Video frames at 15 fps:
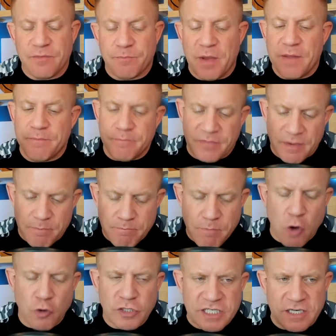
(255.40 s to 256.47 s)
But the
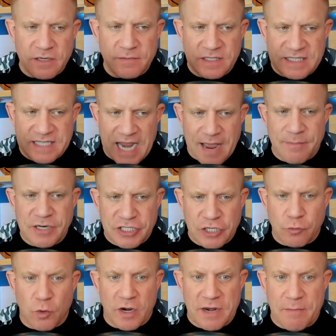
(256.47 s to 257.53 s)
most
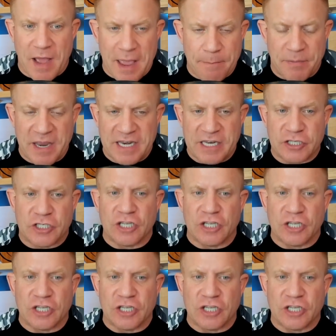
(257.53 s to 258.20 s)
damaging one, in my opinion,